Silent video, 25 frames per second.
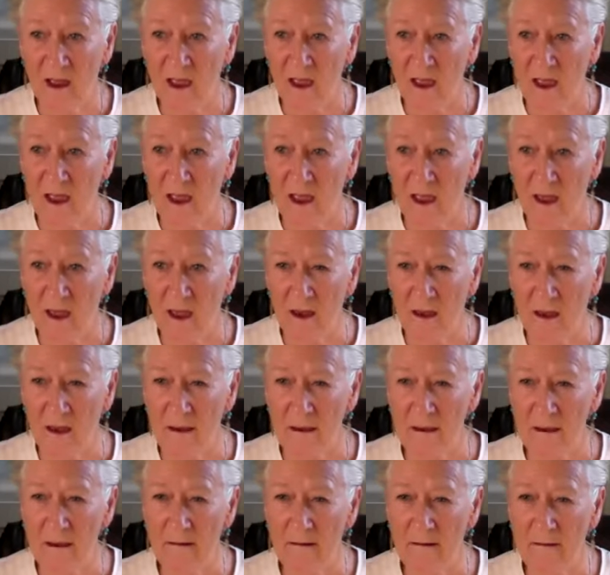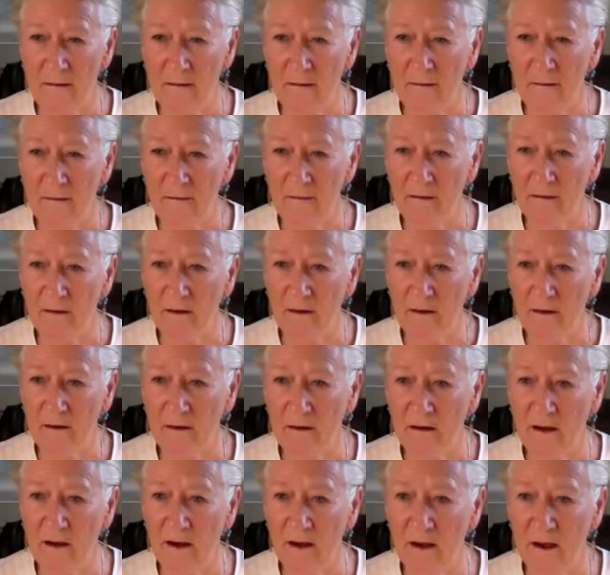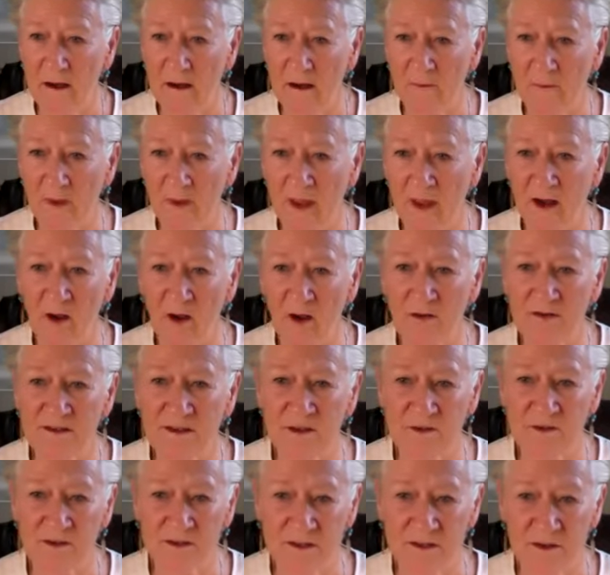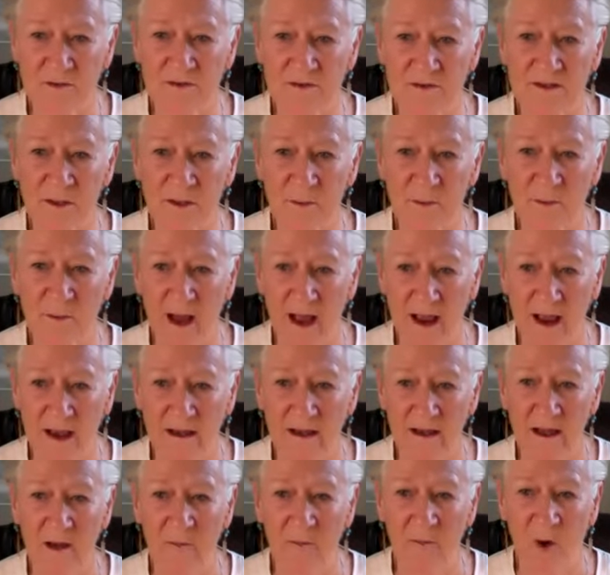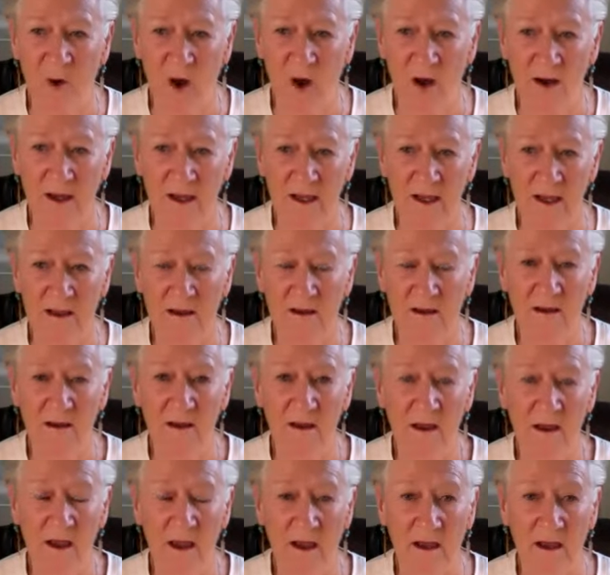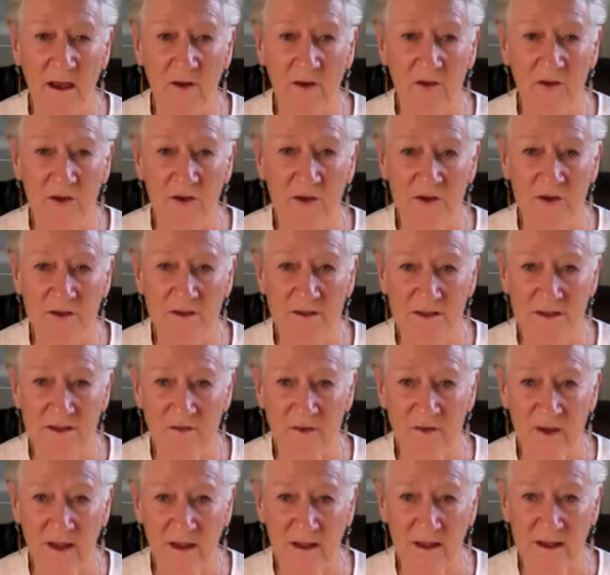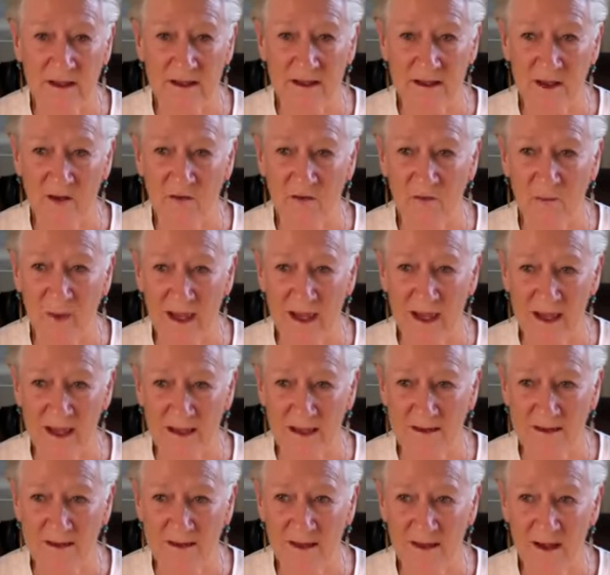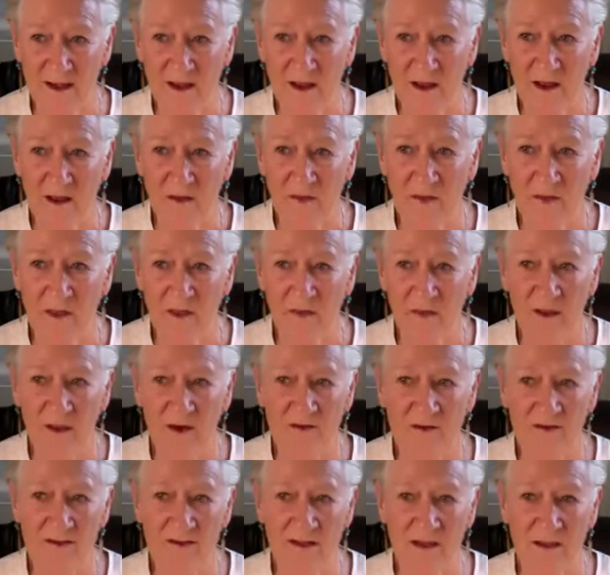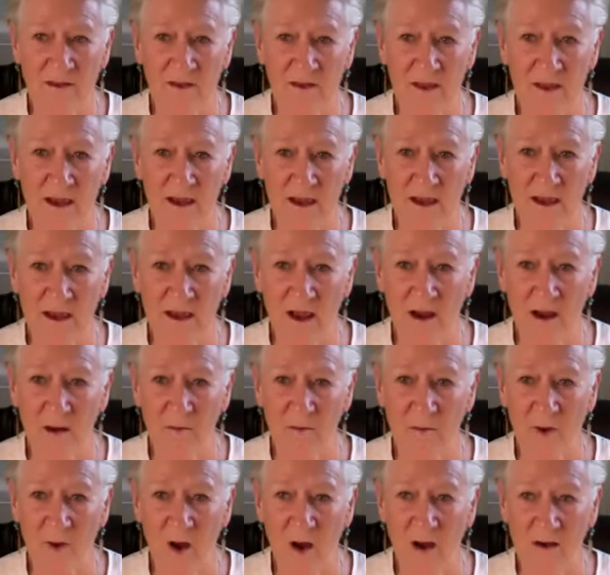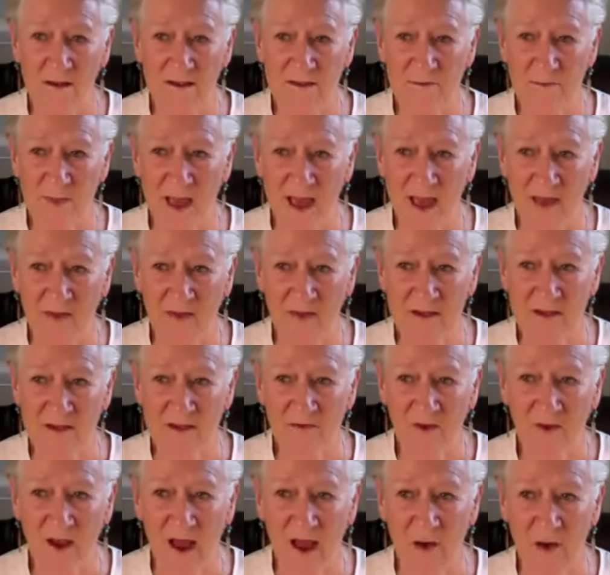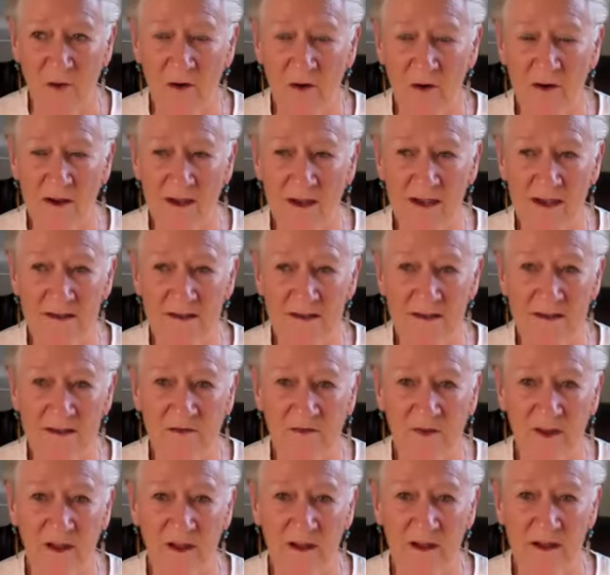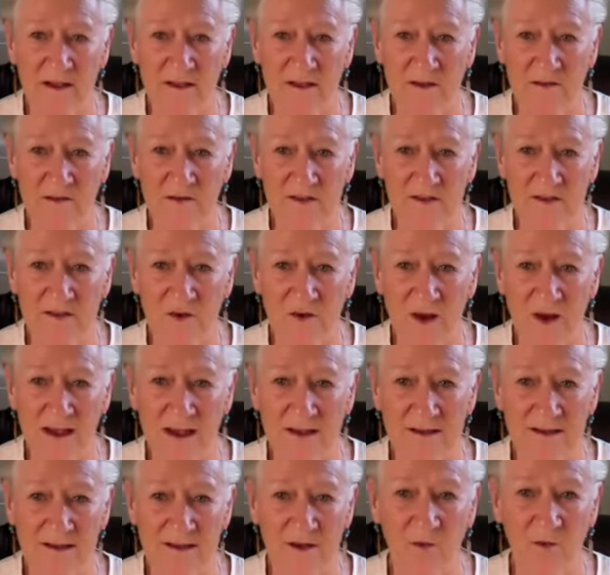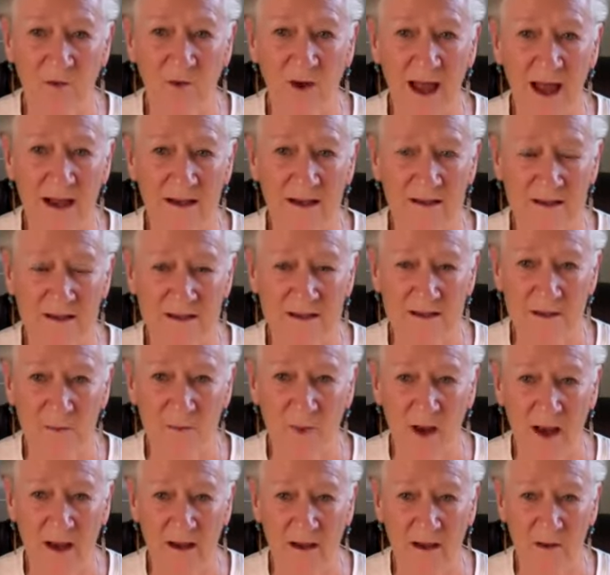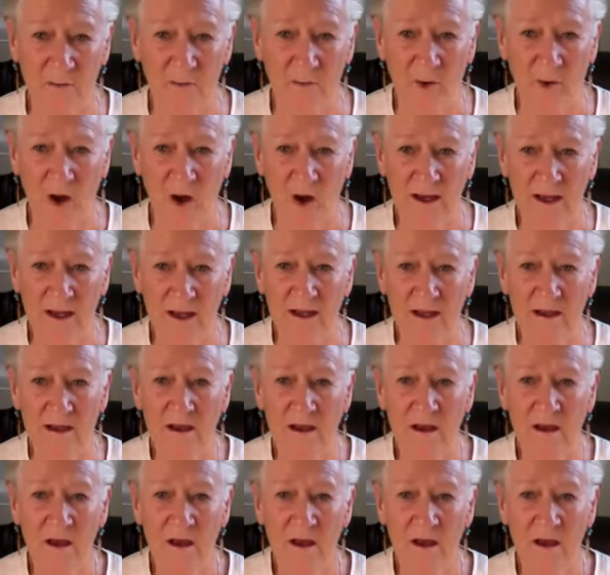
And it also soothes the mind and body and introduces feelings of peace. Then there's the osmanthus flower, eases feelings of stress and relaxes the mind and body.